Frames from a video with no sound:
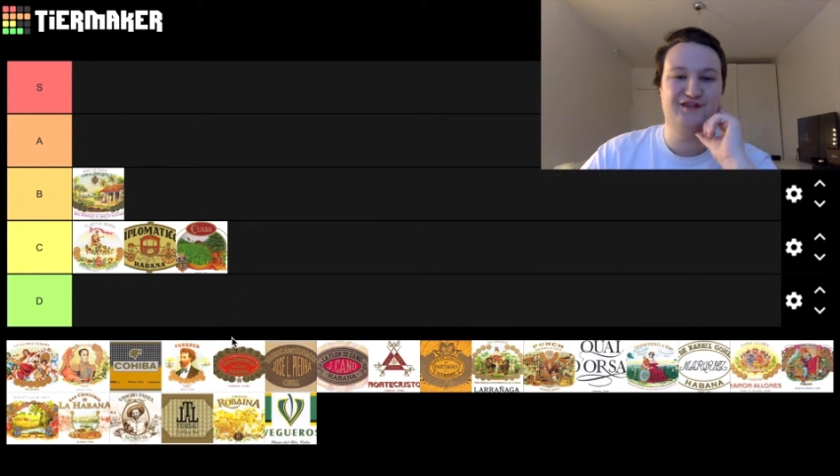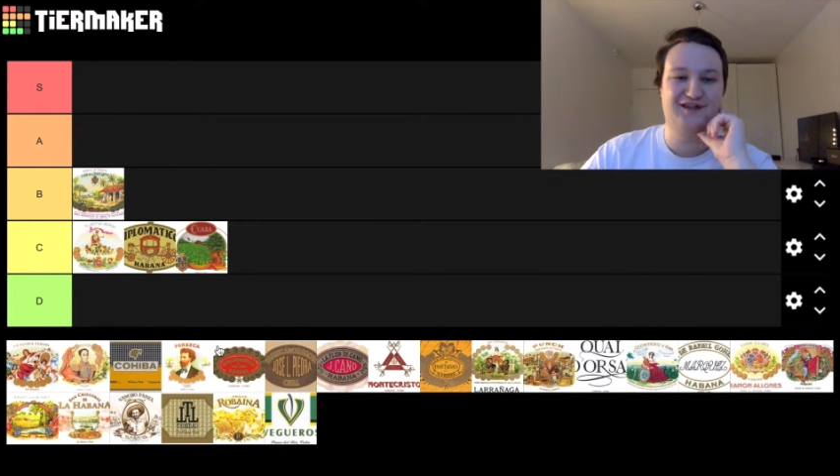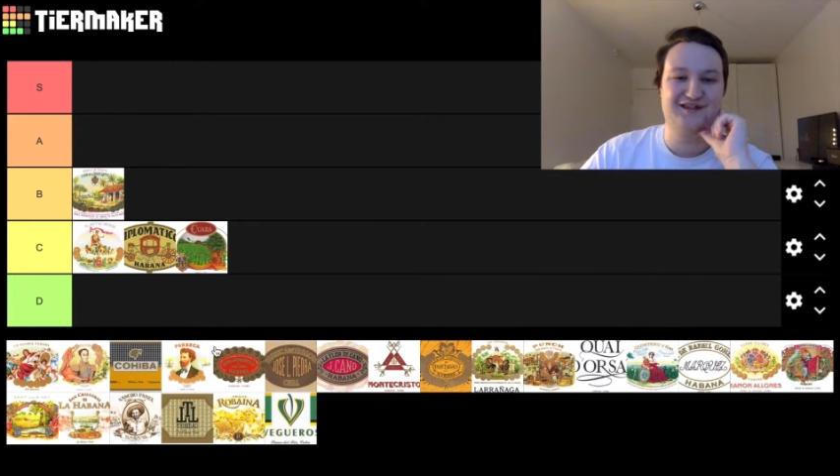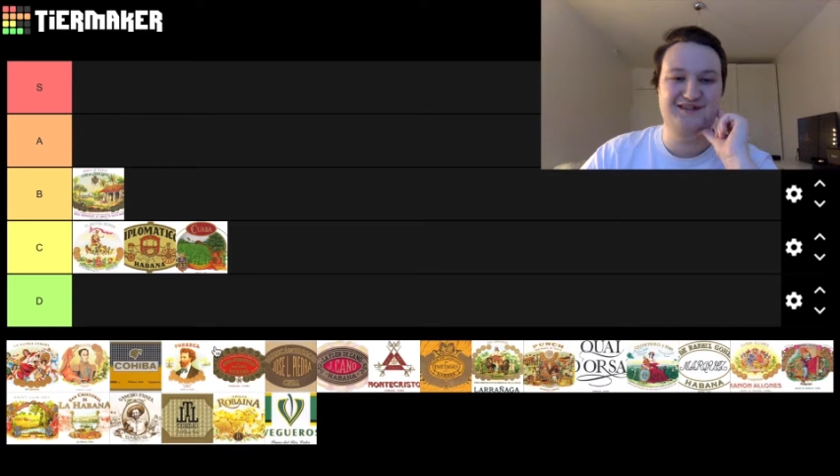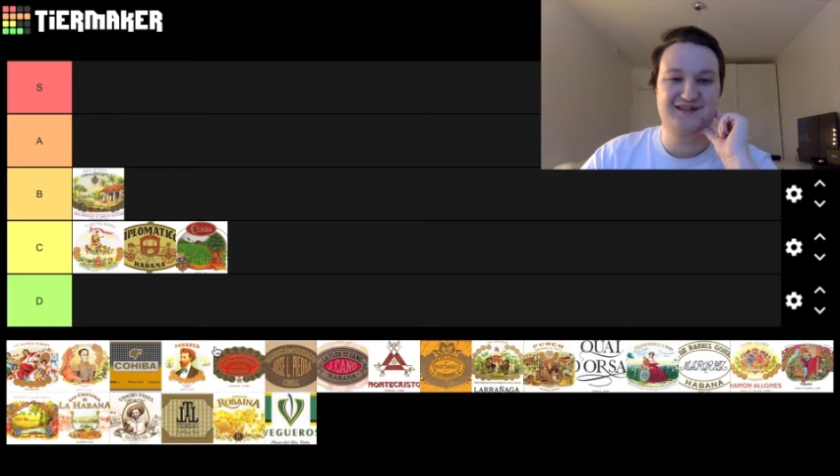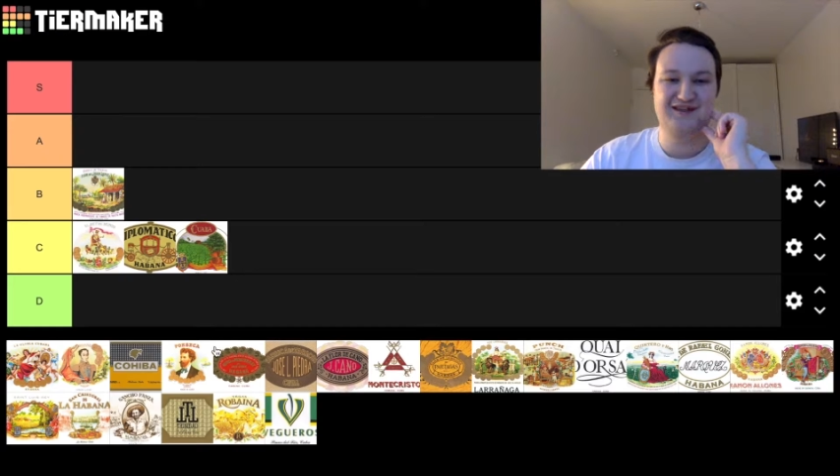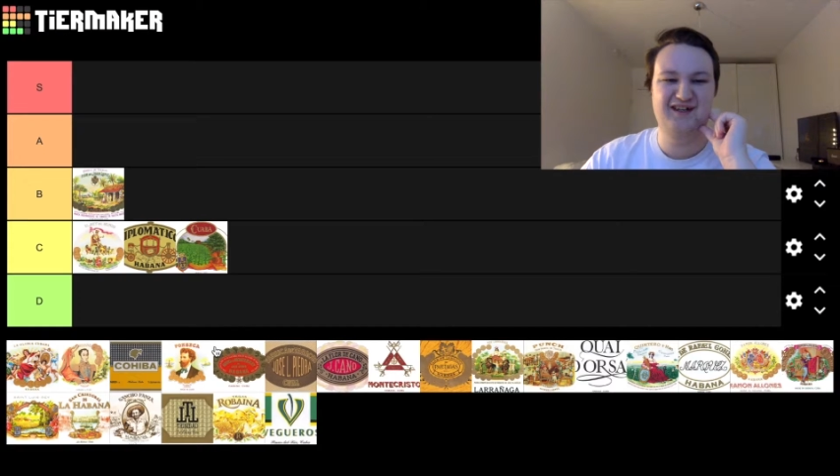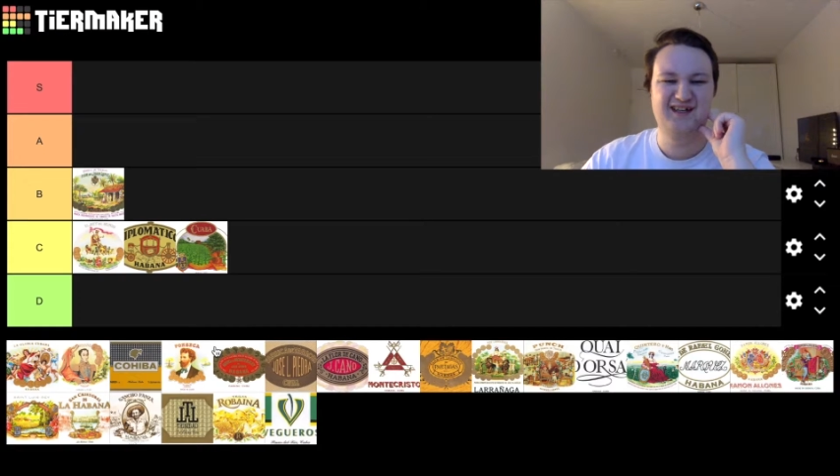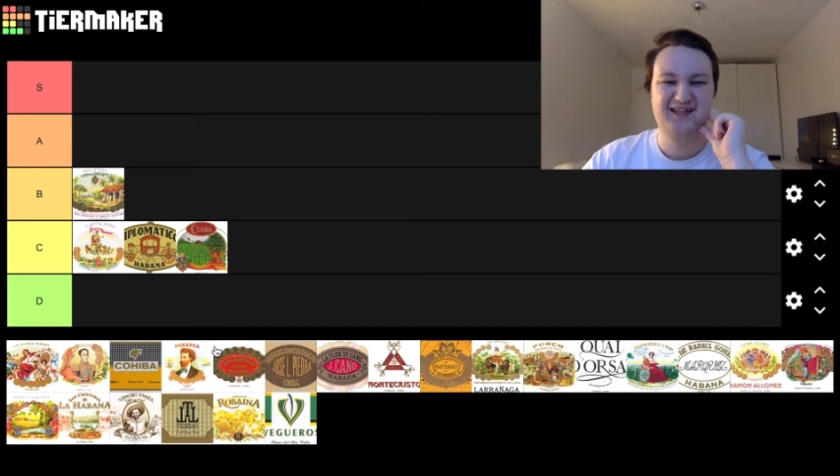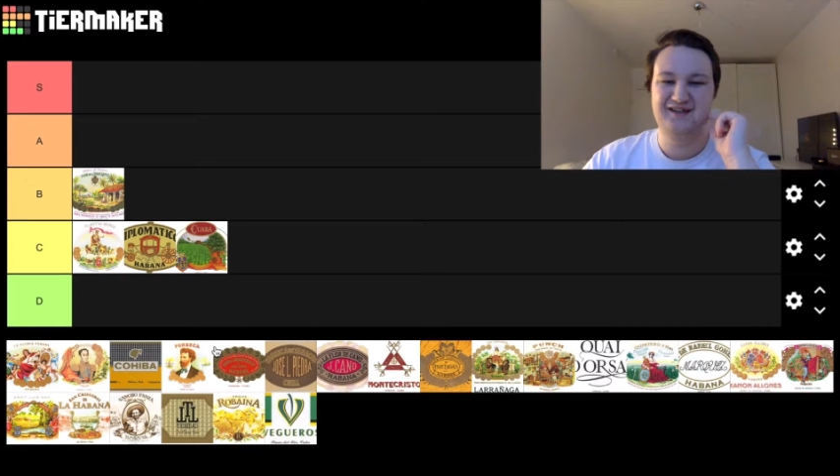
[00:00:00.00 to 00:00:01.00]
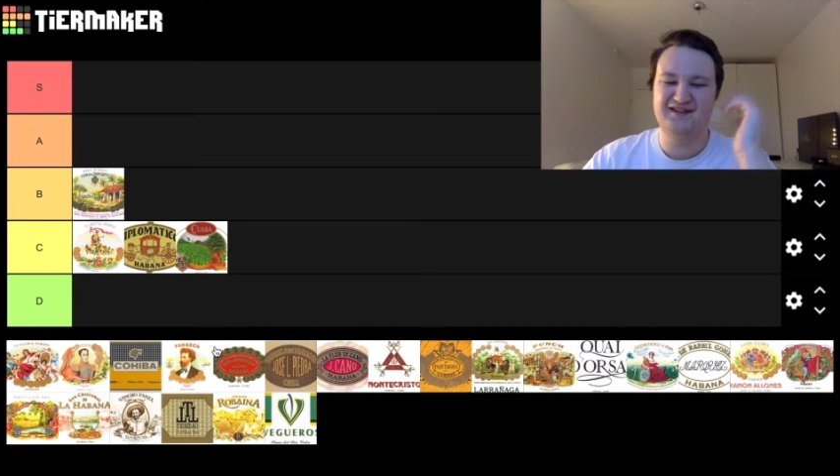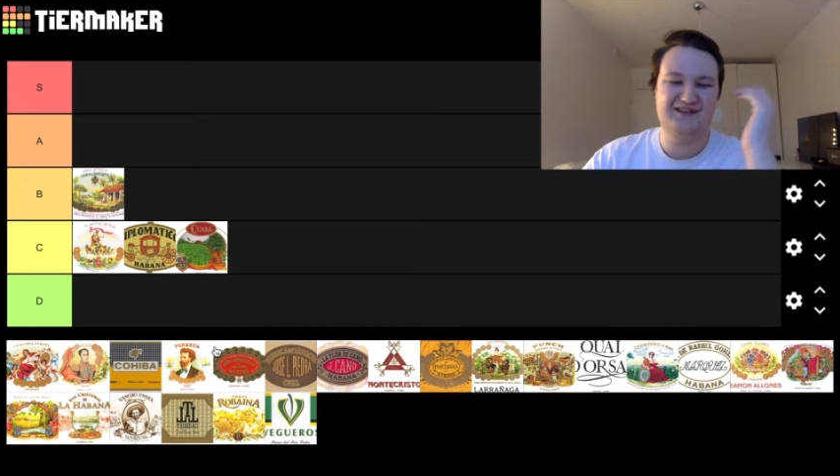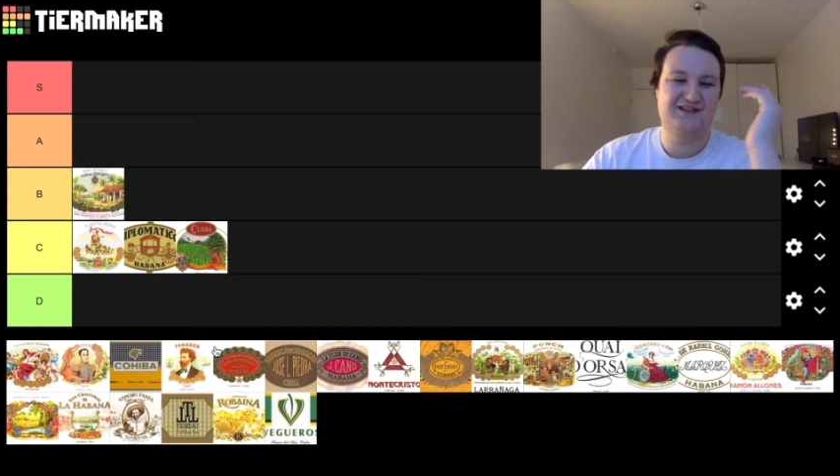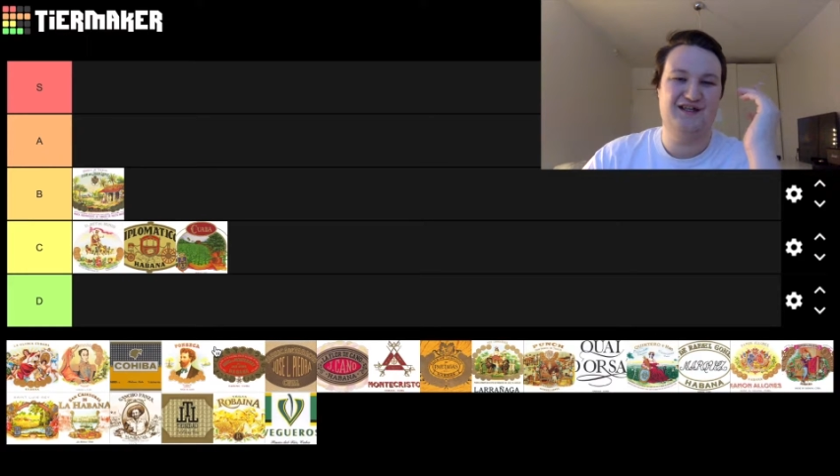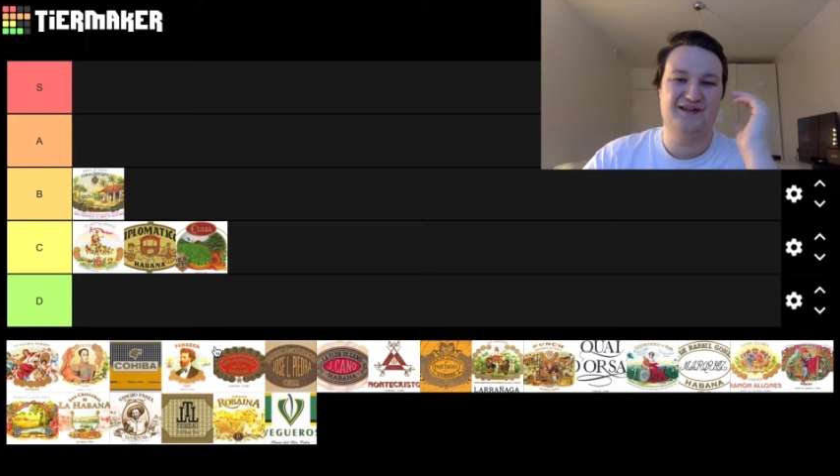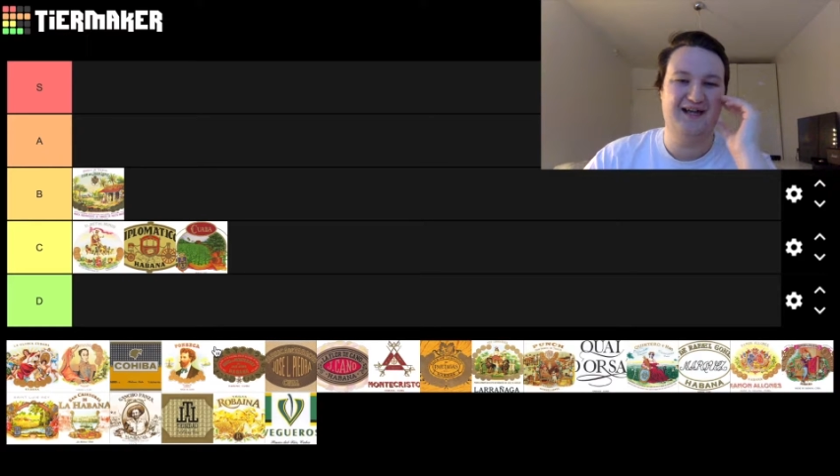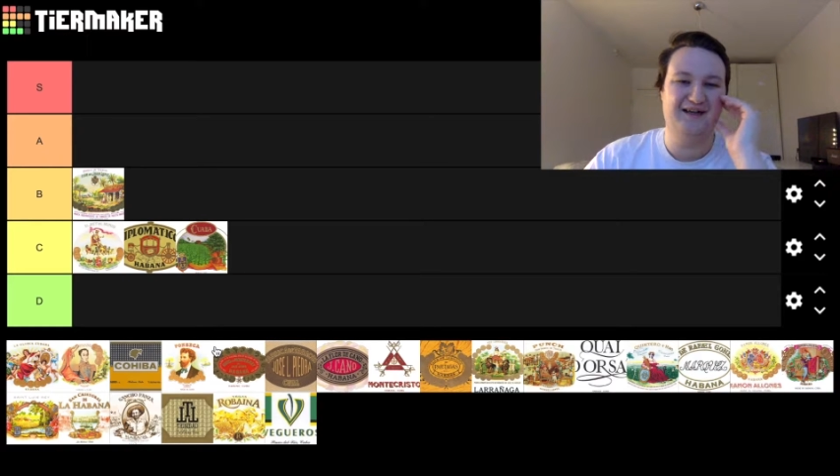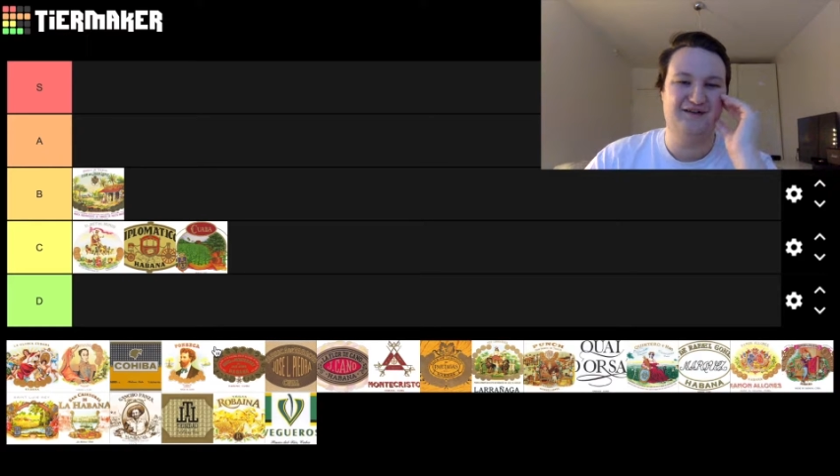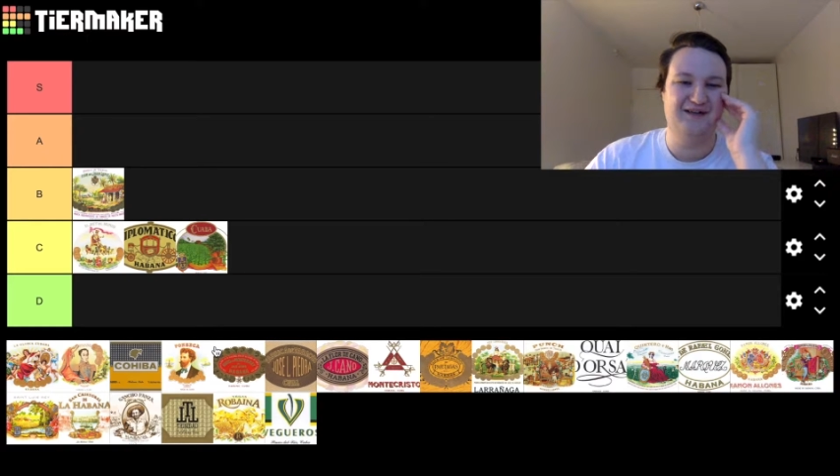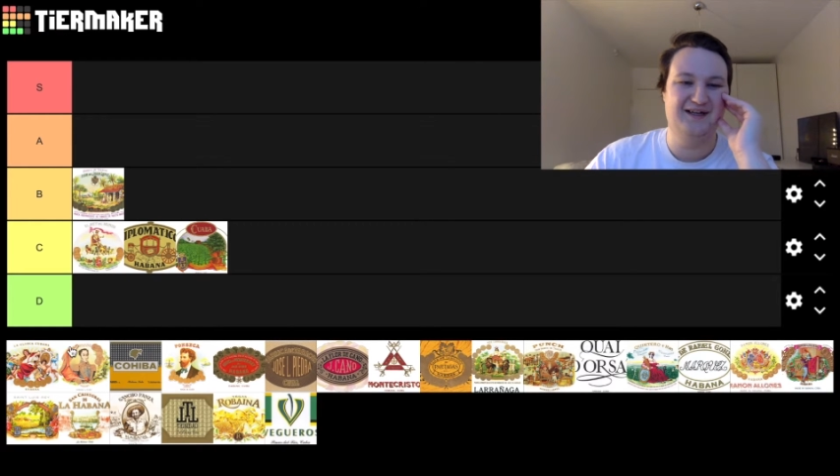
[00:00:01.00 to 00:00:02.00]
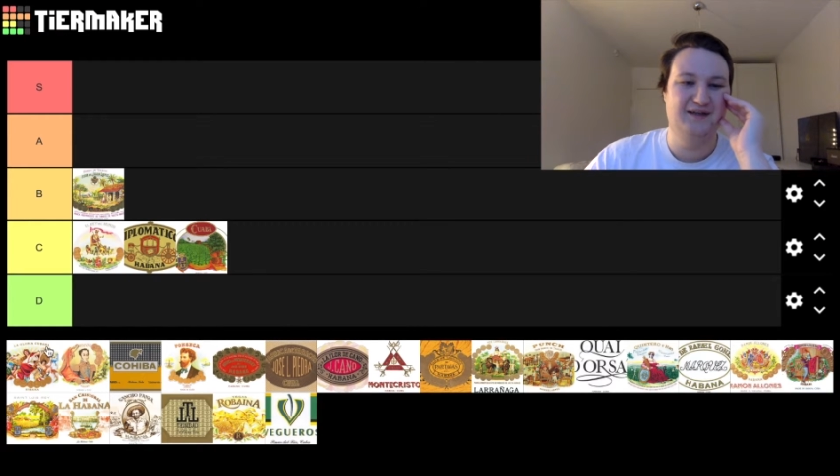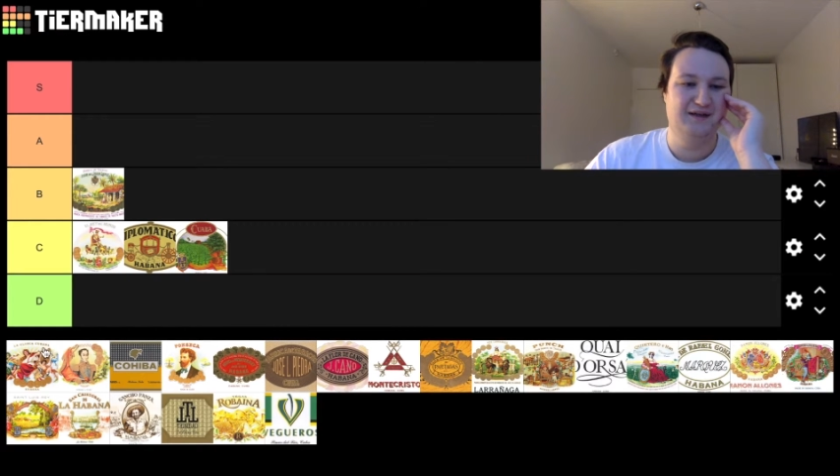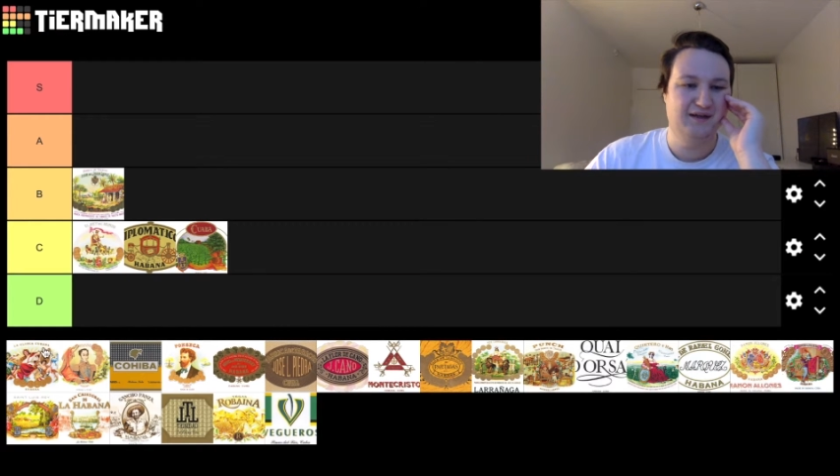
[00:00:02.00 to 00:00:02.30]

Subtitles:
Honestly, they're just not that great.